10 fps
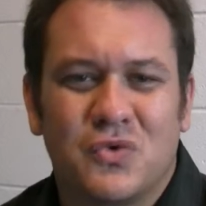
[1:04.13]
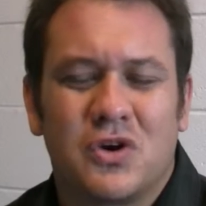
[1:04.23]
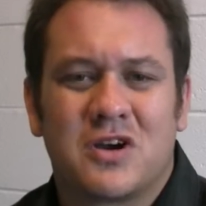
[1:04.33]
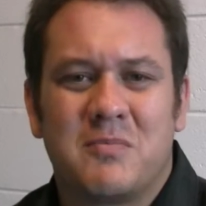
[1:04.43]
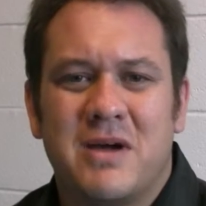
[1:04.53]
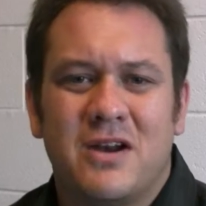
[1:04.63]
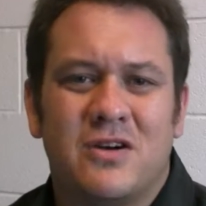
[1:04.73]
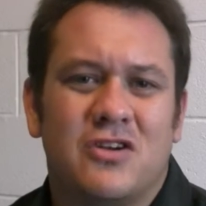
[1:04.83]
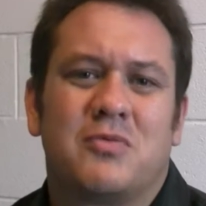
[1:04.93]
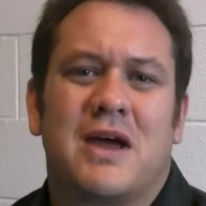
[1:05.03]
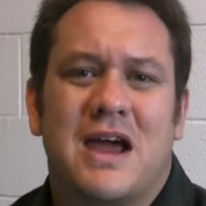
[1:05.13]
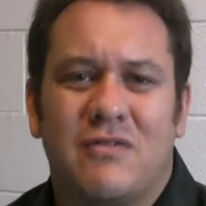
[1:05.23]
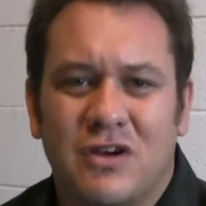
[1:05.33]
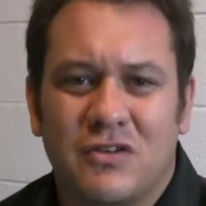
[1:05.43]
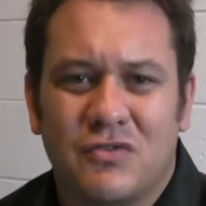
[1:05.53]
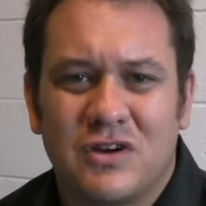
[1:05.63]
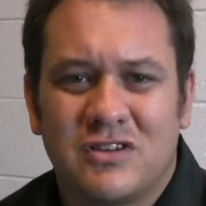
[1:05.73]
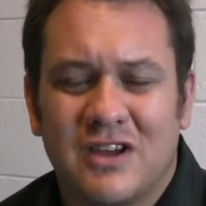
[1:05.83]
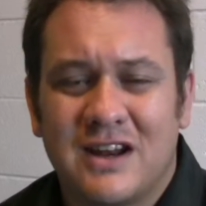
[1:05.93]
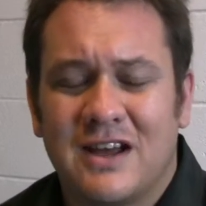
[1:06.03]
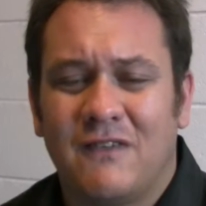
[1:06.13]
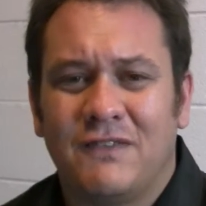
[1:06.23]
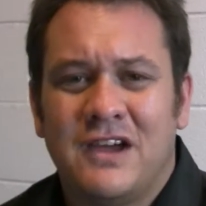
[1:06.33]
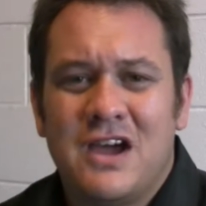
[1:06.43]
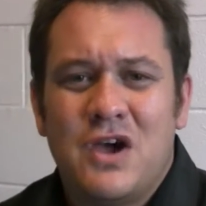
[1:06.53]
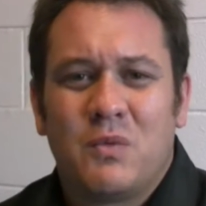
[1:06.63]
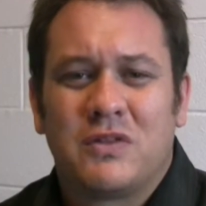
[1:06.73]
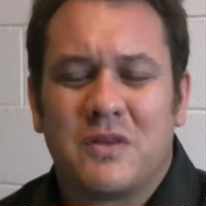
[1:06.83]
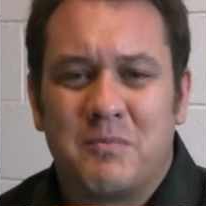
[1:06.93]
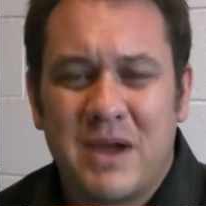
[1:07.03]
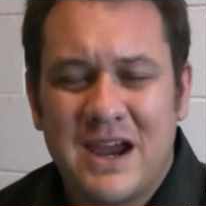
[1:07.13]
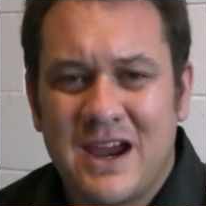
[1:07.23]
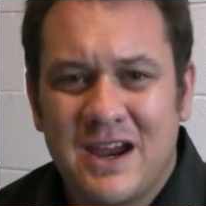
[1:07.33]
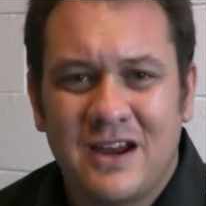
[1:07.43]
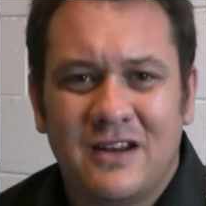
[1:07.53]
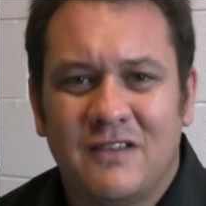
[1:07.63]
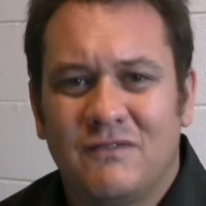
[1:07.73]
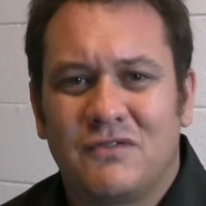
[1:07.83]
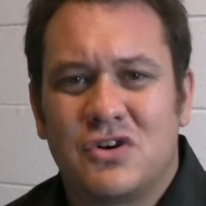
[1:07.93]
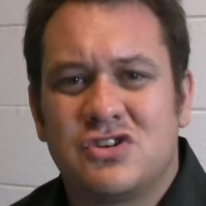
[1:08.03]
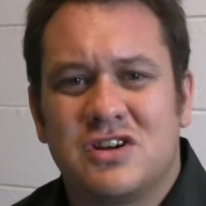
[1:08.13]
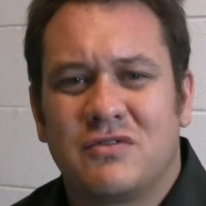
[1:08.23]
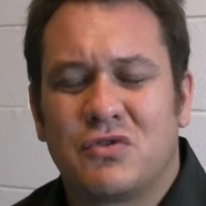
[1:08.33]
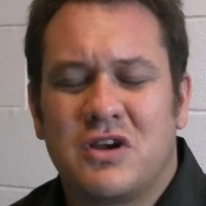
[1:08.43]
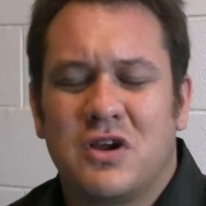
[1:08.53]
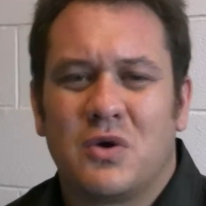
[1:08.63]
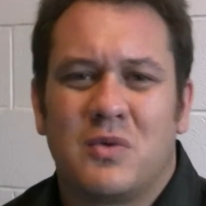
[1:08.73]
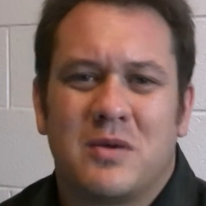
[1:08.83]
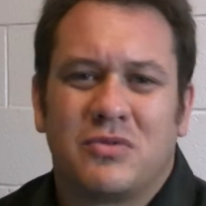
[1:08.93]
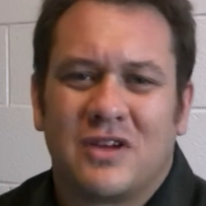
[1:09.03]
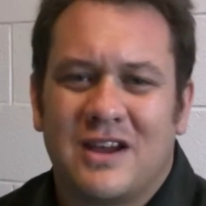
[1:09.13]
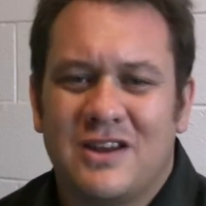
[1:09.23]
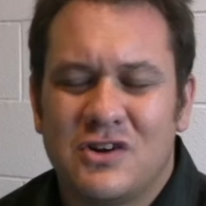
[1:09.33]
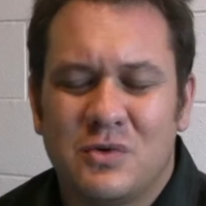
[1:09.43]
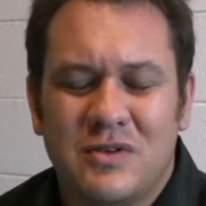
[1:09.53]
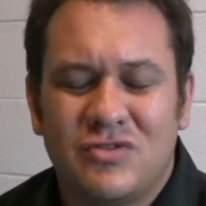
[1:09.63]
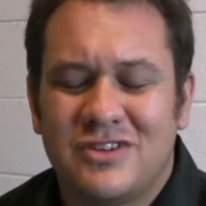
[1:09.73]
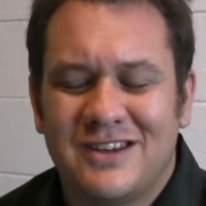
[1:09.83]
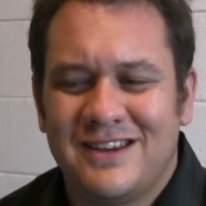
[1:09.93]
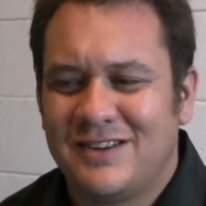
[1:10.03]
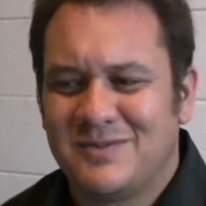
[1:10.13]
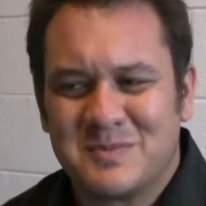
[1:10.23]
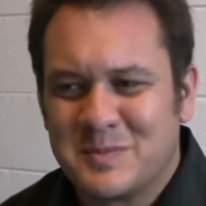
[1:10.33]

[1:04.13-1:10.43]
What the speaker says: for your competitors by having a free site. Now with the paid version of creating a website, you know, we've seen